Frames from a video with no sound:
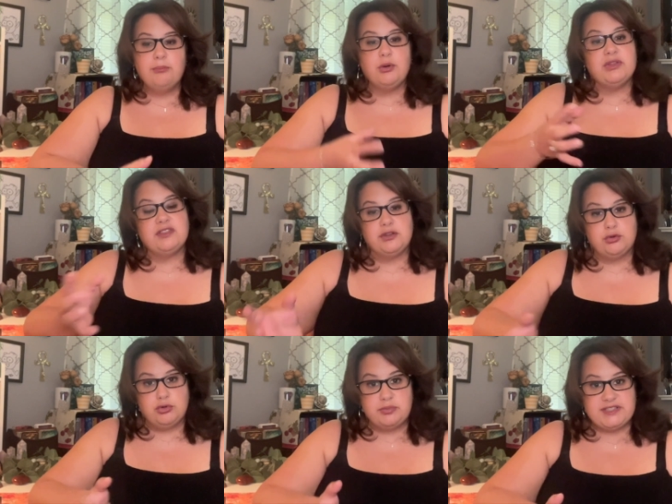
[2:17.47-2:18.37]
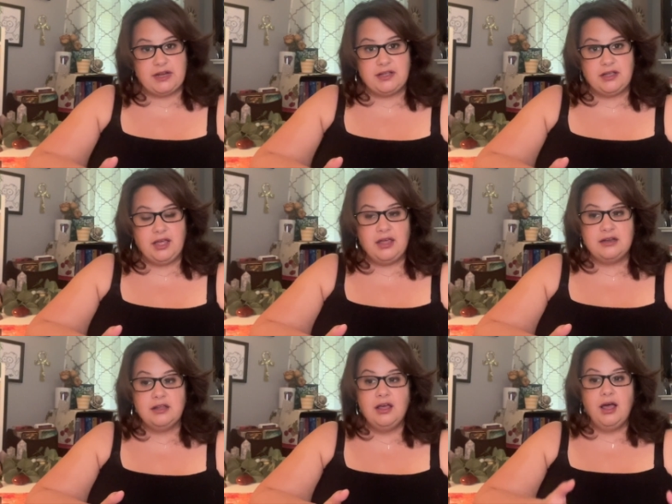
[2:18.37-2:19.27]
but within the group setting.
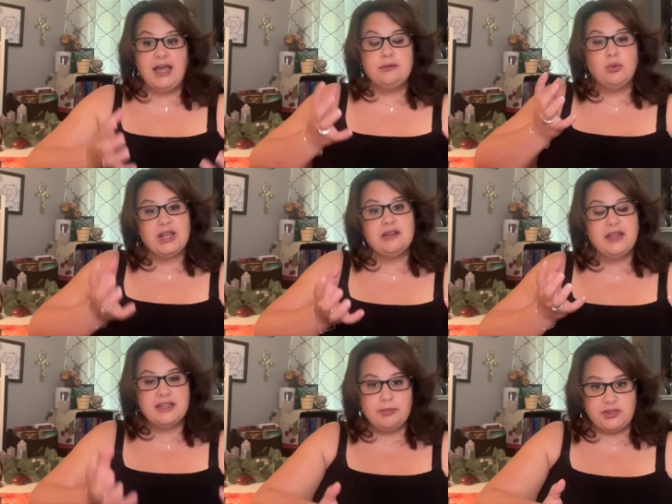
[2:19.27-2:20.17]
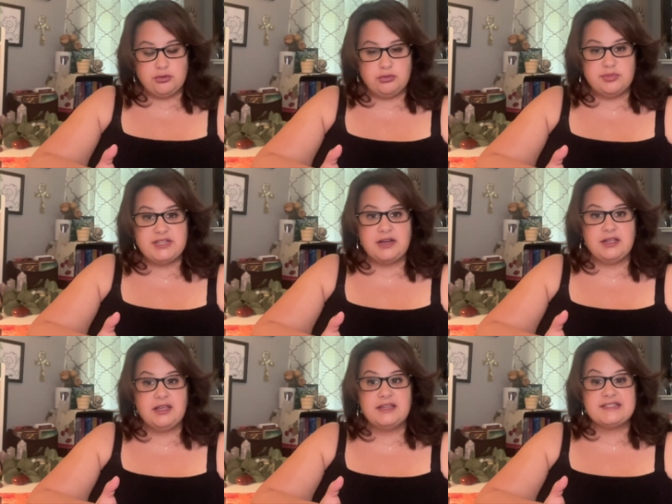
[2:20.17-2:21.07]
And what I like about the group
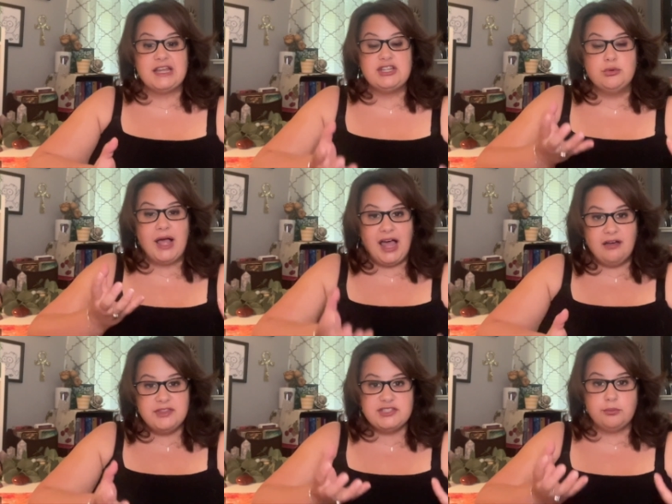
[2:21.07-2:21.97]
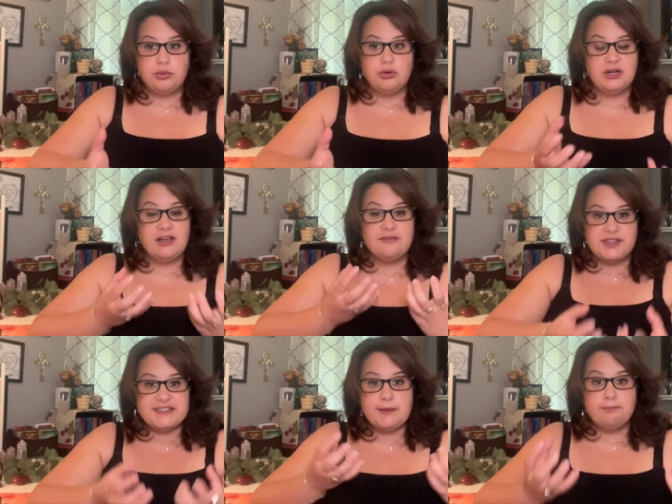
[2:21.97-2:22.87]
setting is that you have the support of
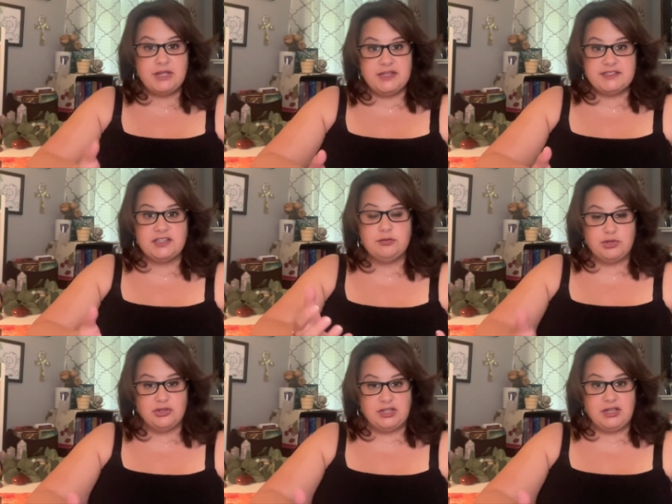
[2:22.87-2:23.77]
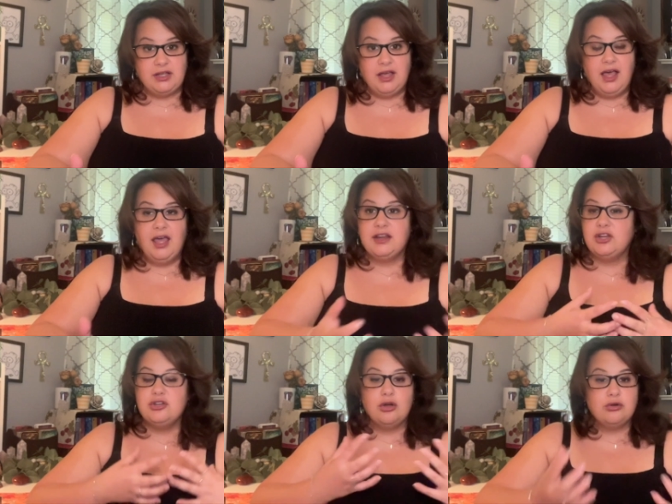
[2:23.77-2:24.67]
this amazing community. And
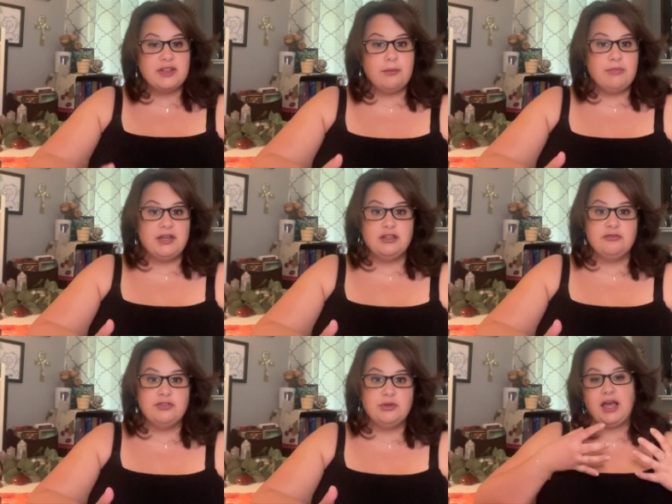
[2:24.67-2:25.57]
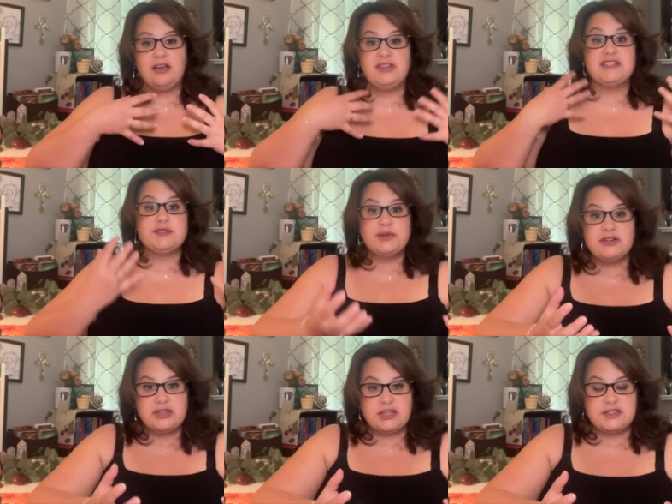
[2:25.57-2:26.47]
I know that many of you have
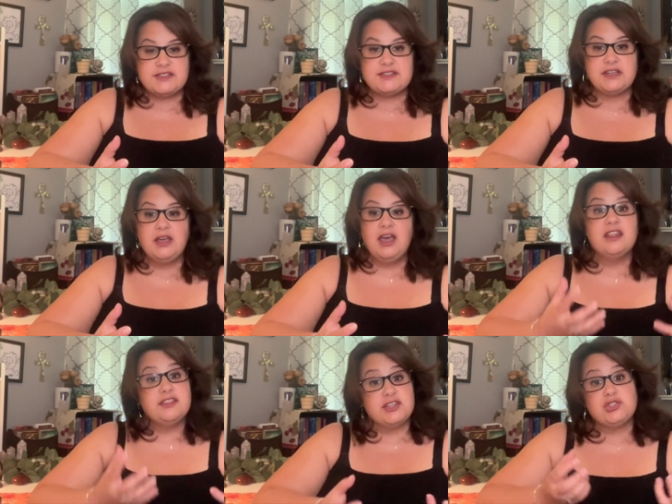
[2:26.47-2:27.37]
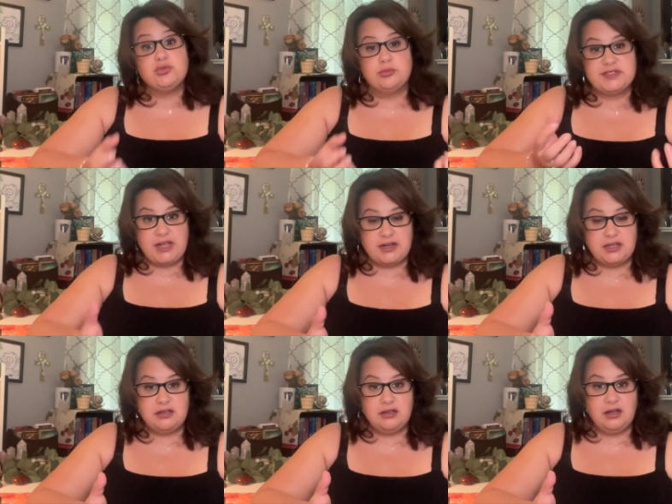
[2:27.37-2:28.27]
experienced this group
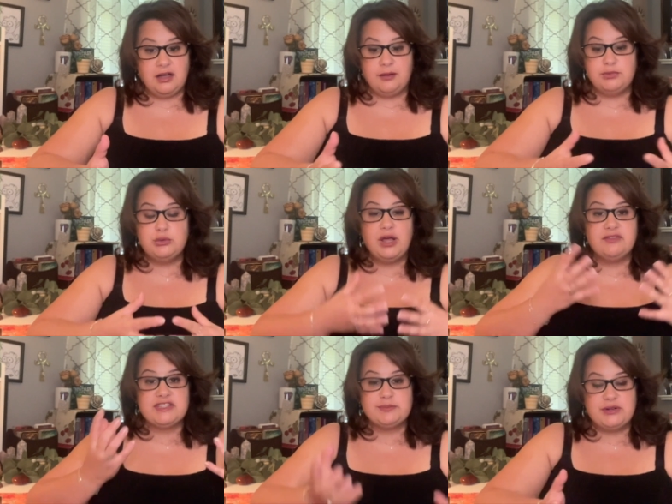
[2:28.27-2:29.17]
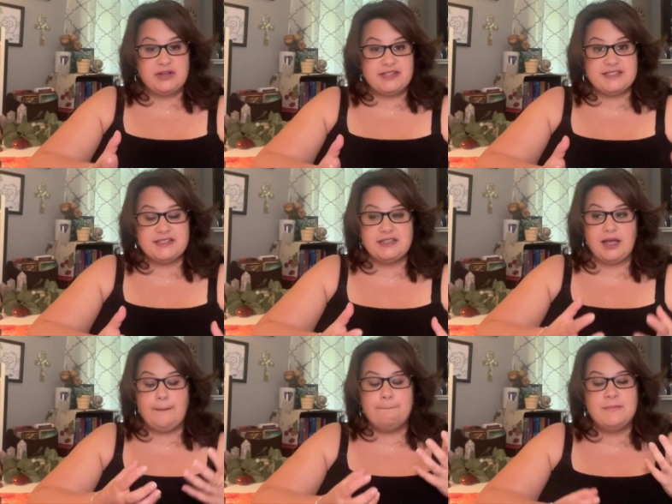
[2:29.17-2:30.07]
setting. You have experienced the
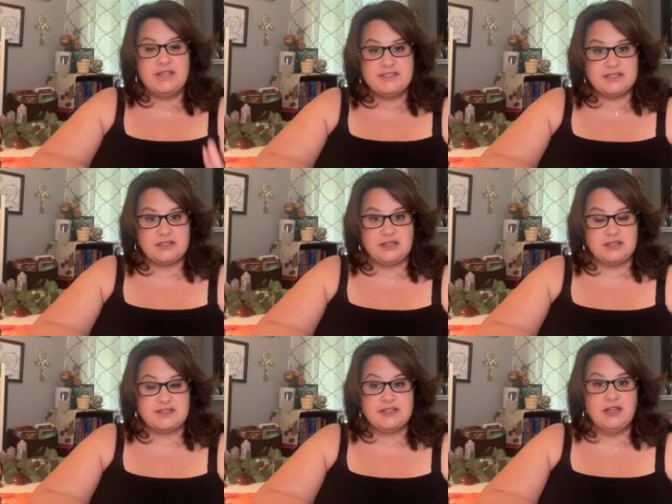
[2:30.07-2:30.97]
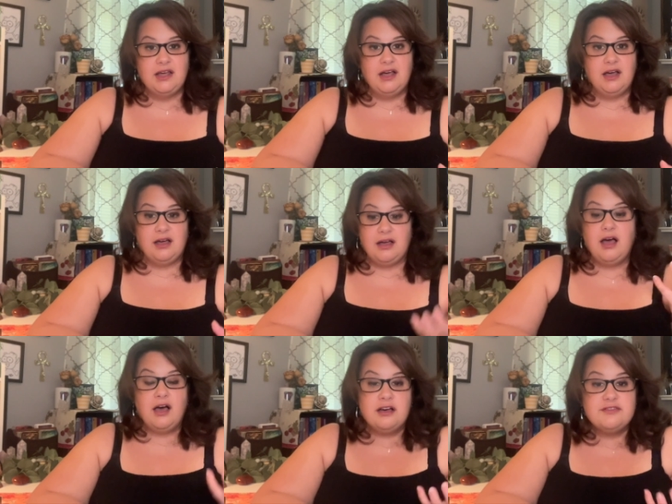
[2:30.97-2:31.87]
amazingness
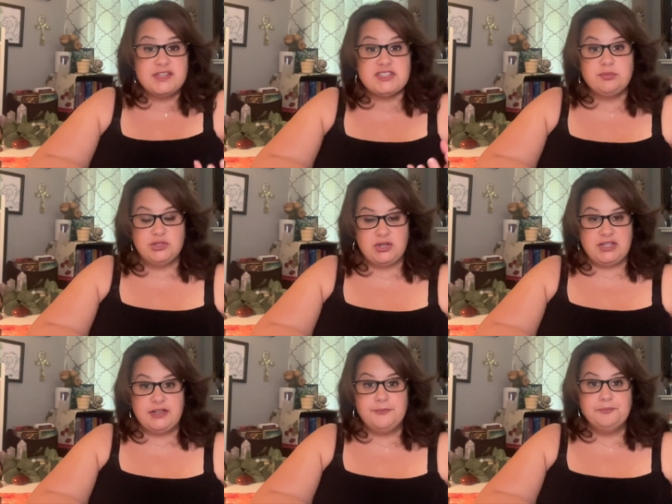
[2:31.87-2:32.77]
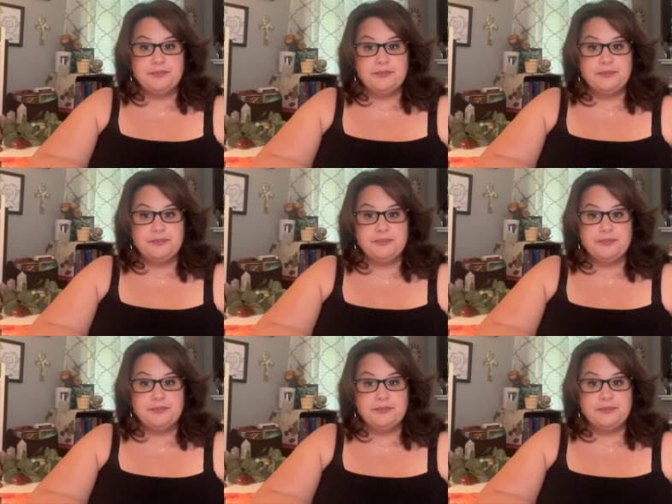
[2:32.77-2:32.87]
of this community,